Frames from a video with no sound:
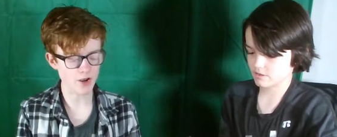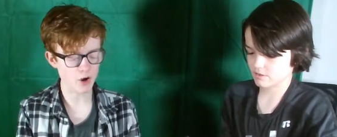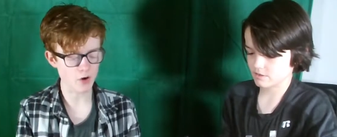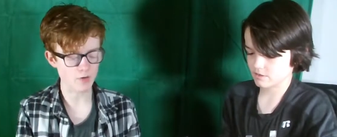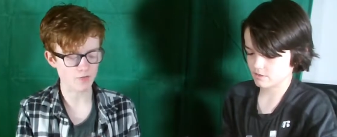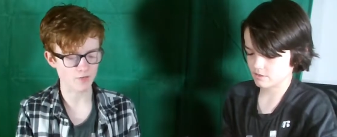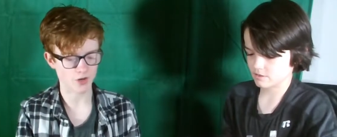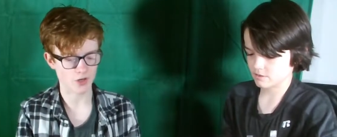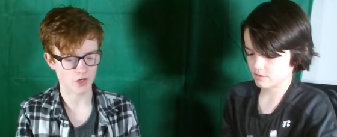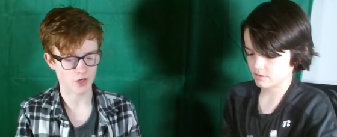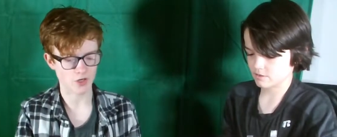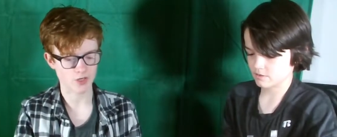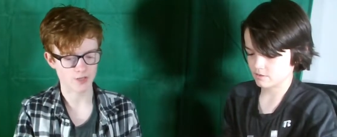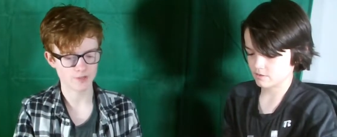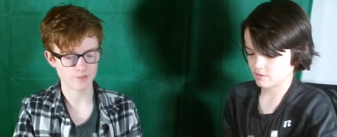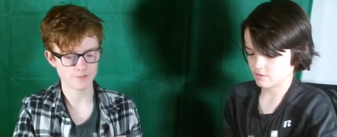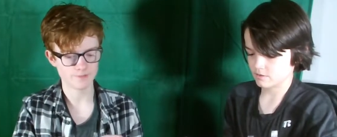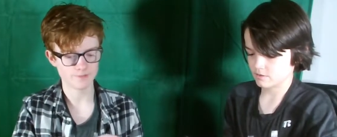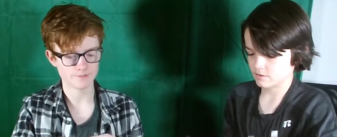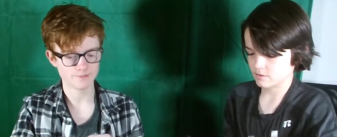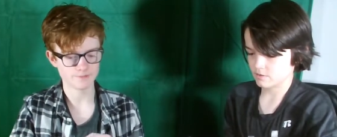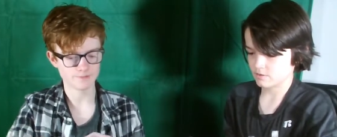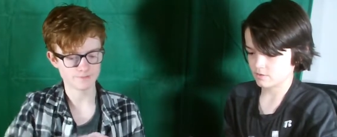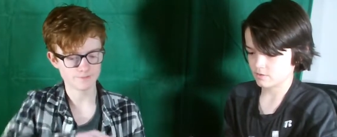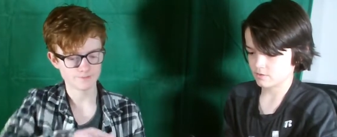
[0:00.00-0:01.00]
Speaker 1: over.
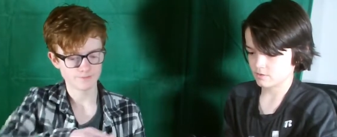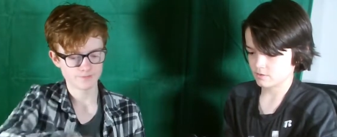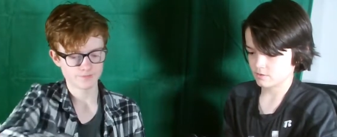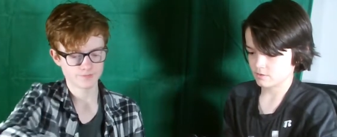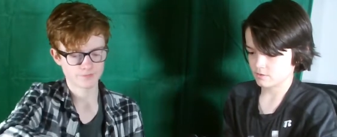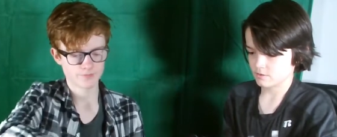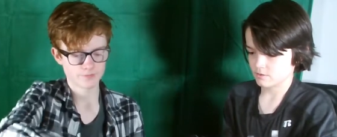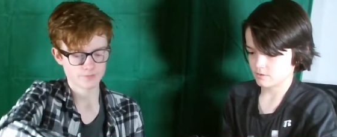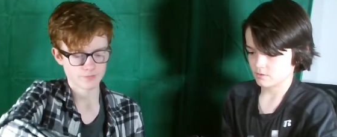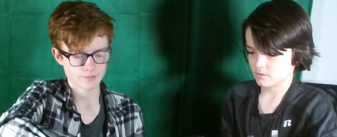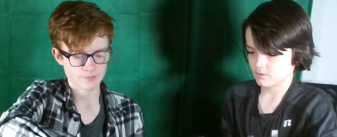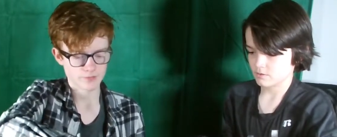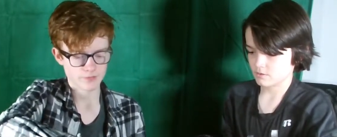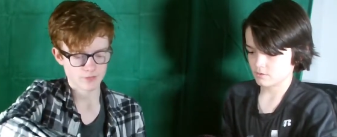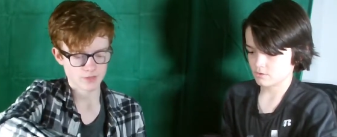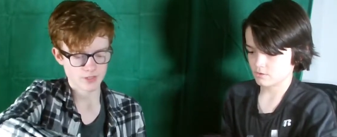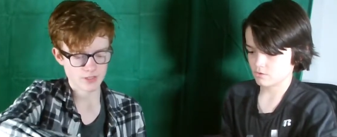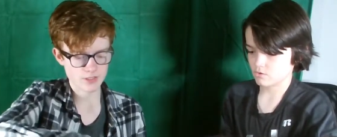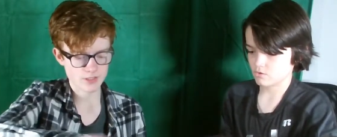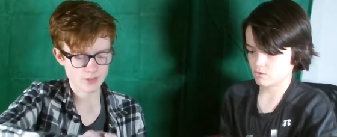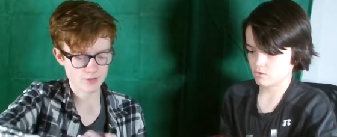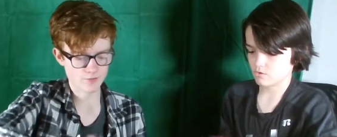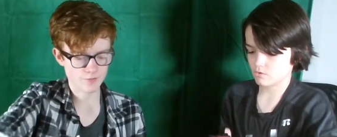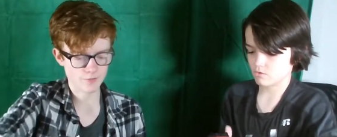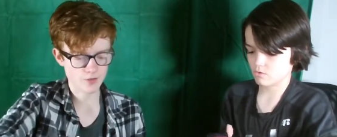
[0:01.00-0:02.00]

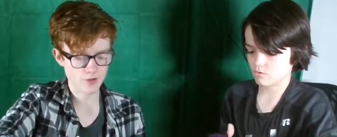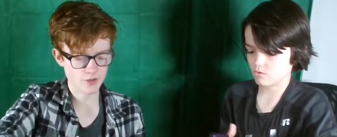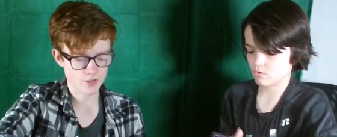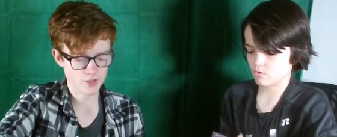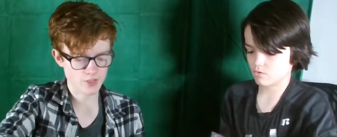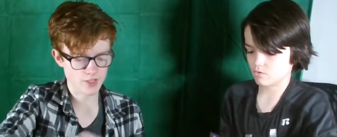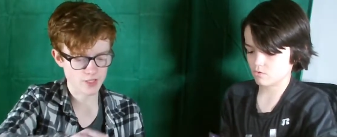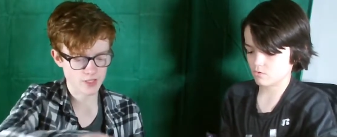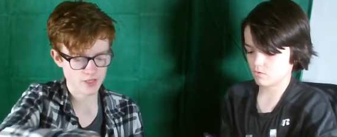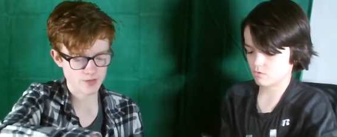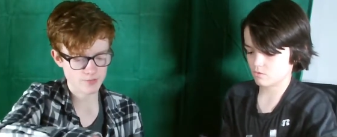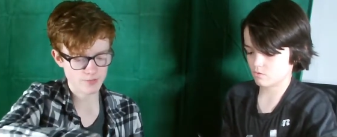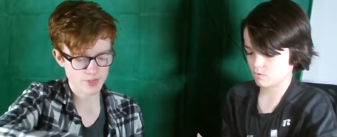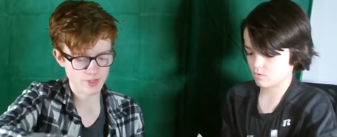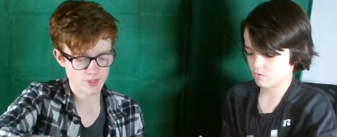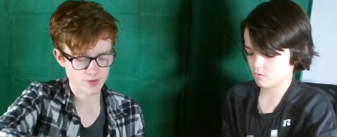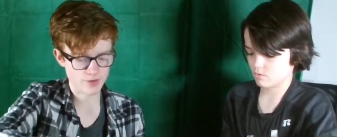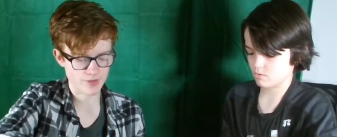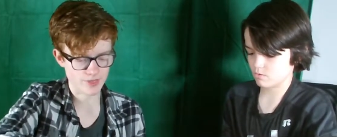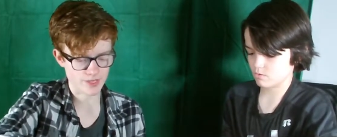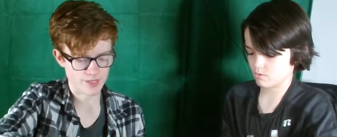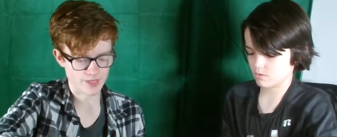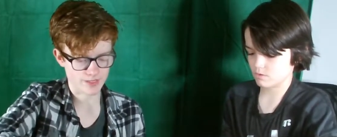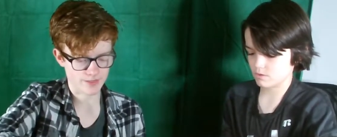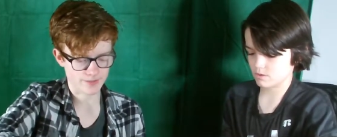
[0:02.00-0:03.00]
That's the first thing I'm
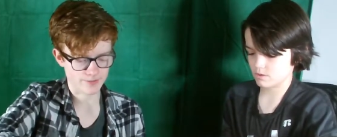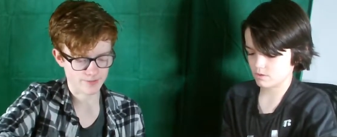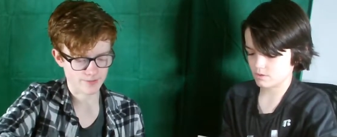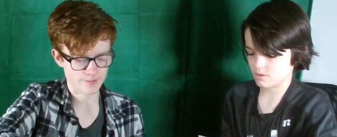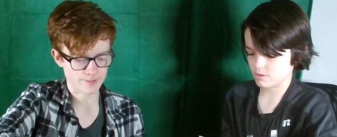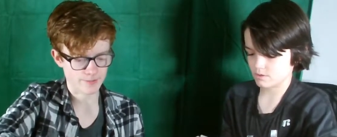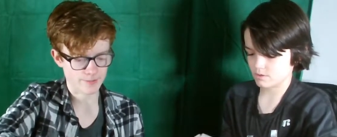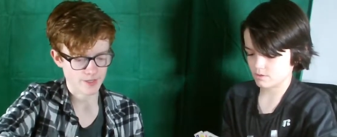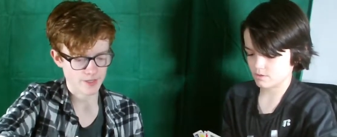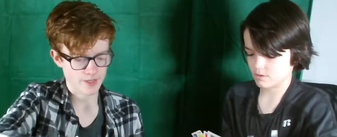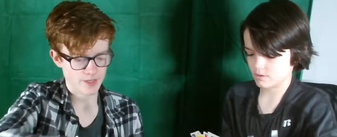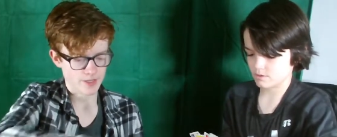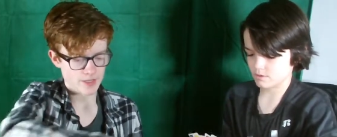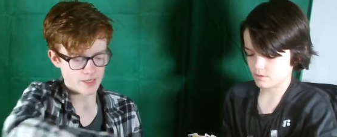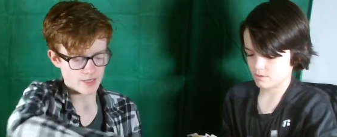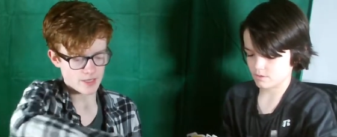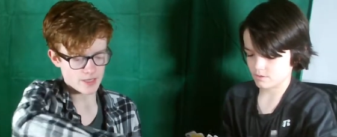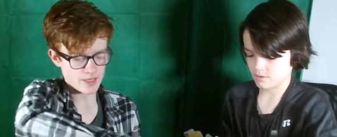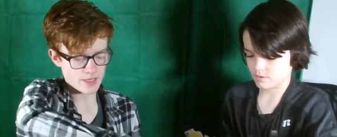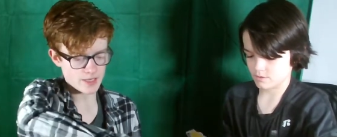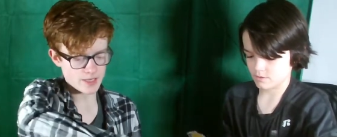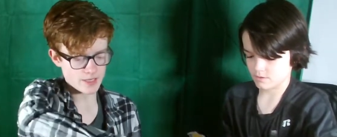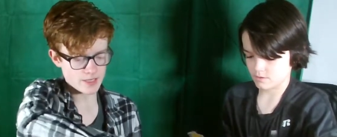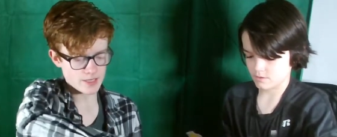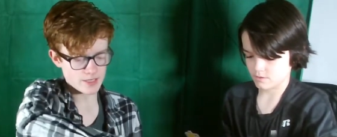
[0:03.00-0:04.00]
doing.
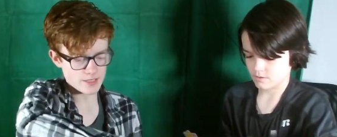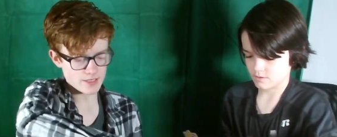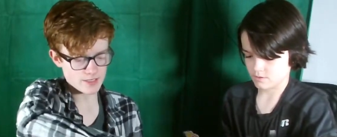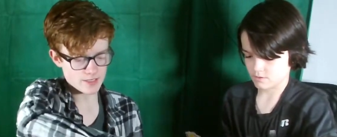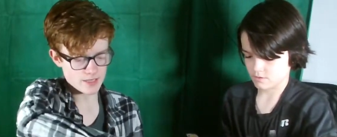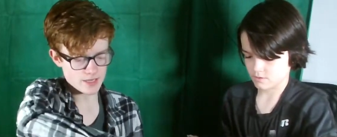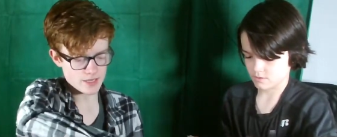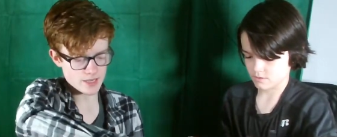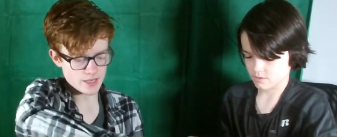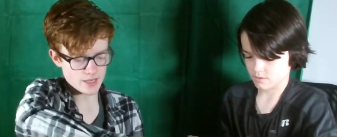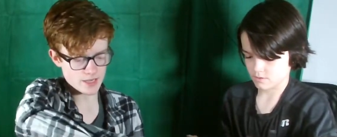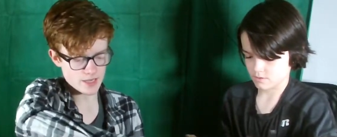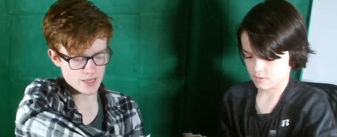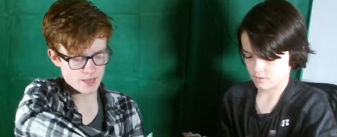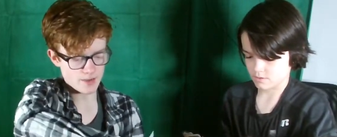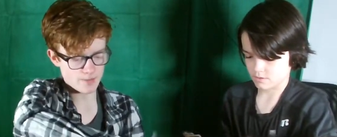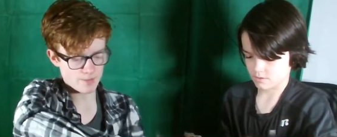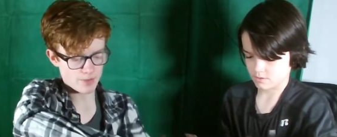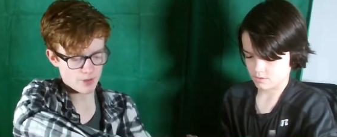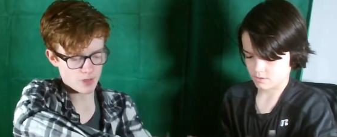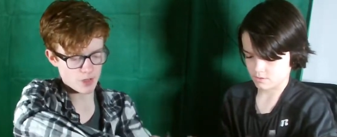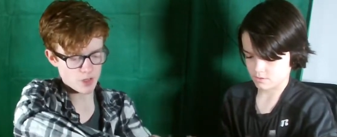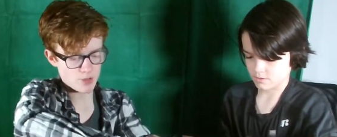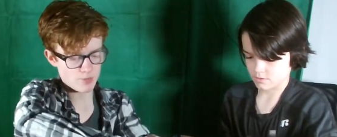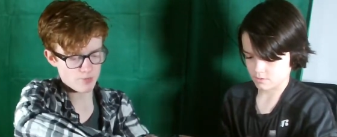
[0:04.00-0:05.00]
It is a
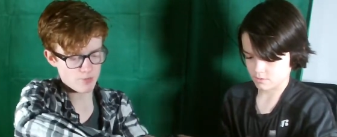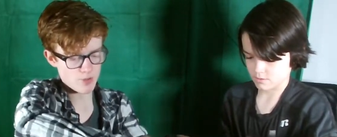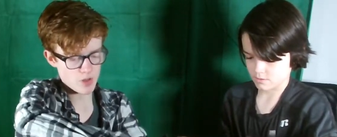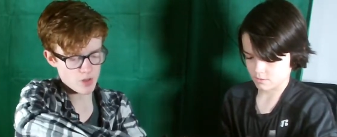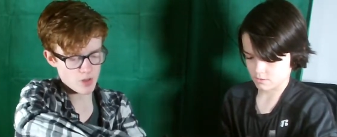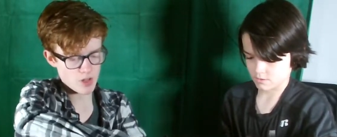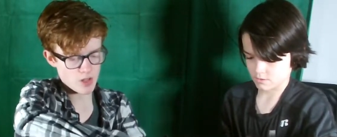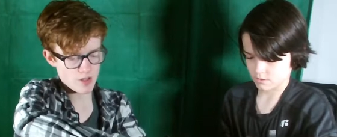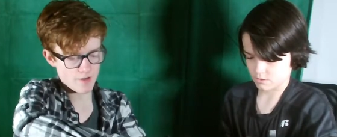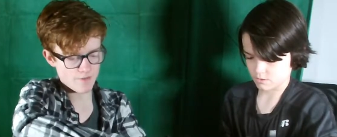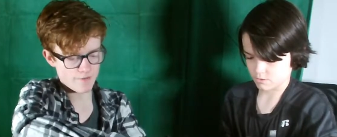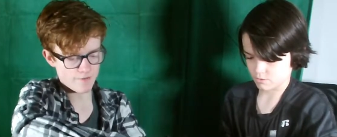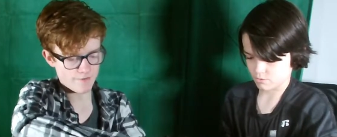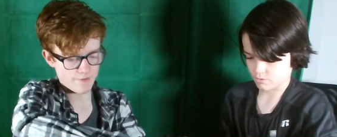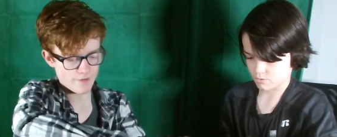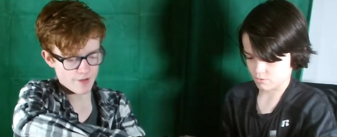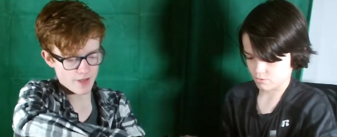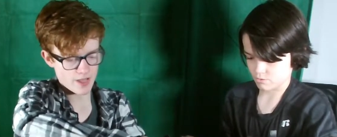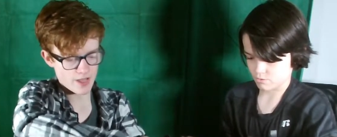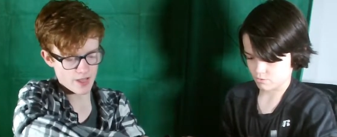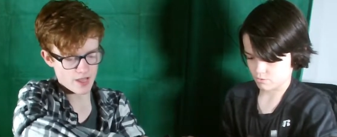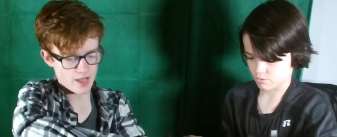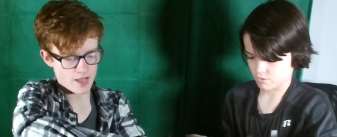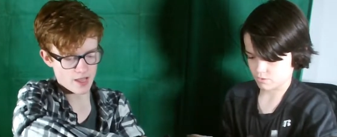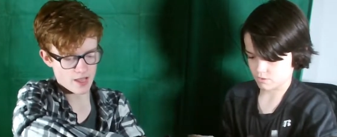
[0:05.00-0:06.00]
purple
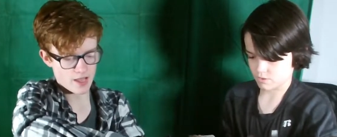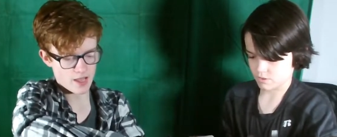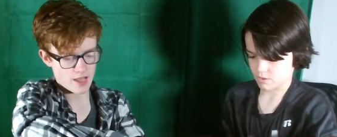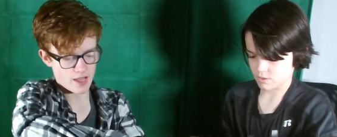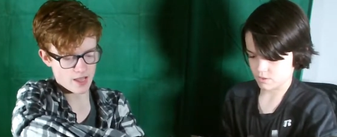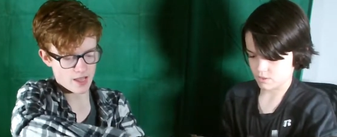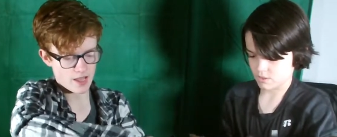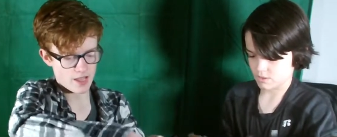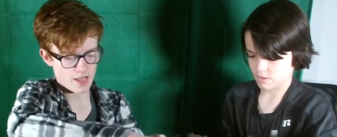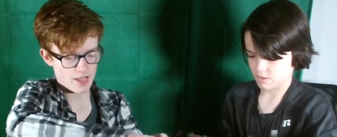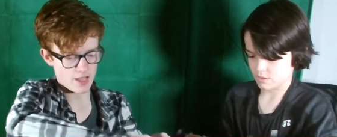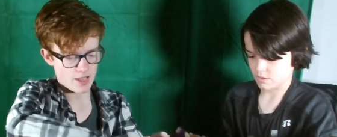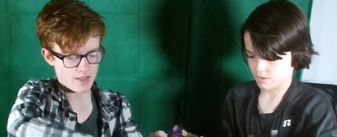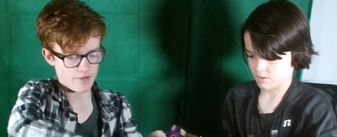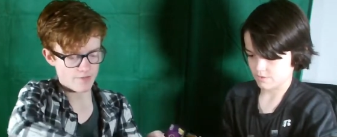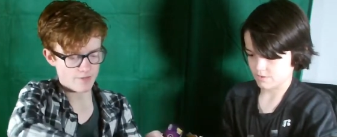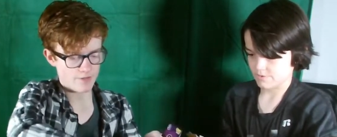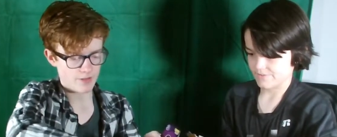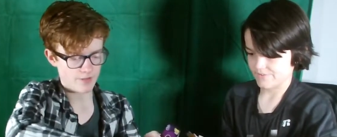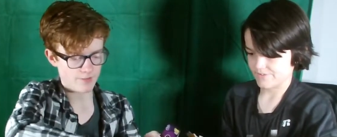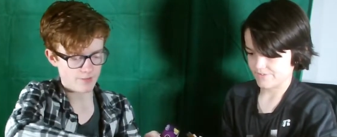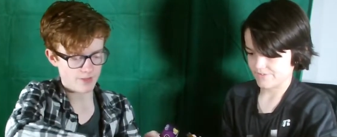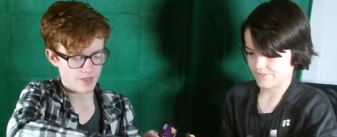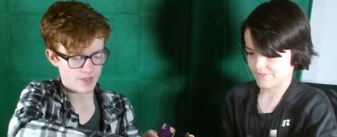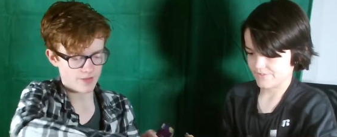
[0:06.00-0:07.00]
five.
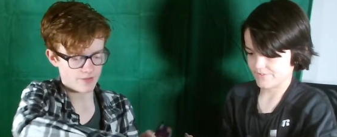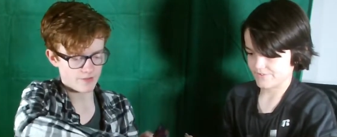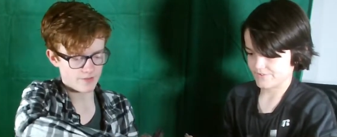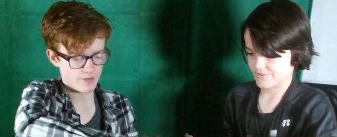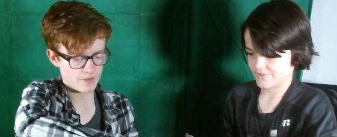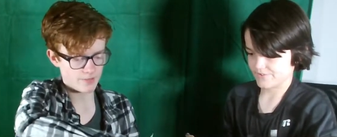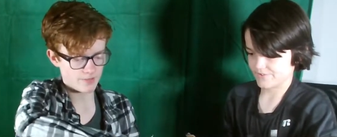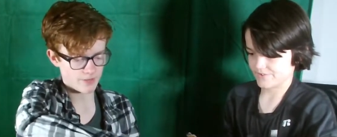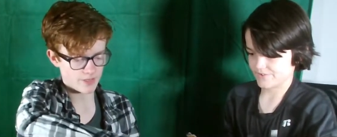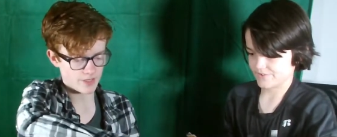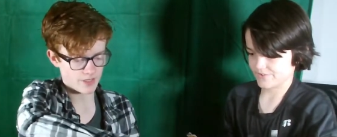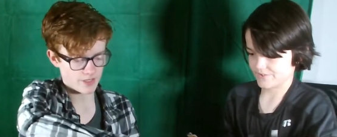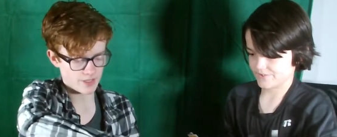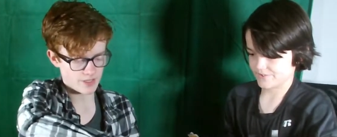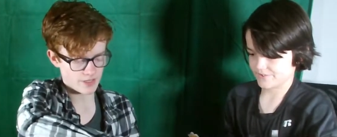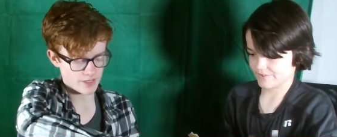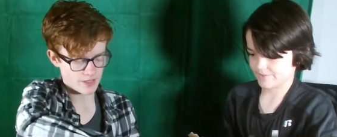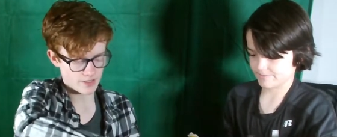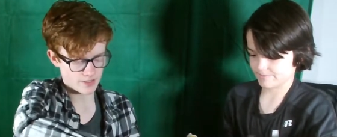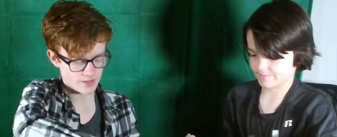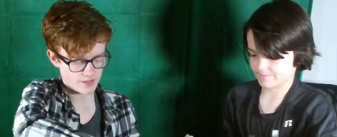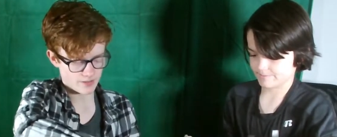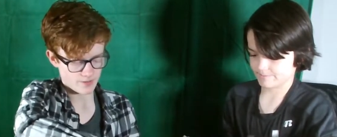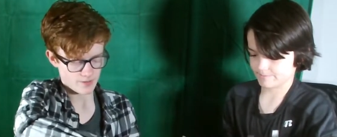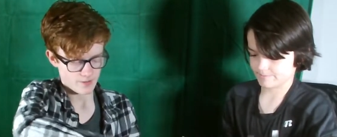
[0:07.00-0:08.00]
Let me flip the
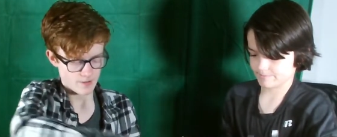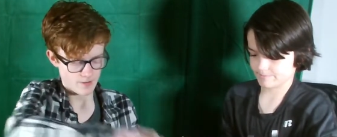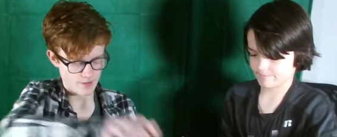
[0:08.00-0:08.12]
deck.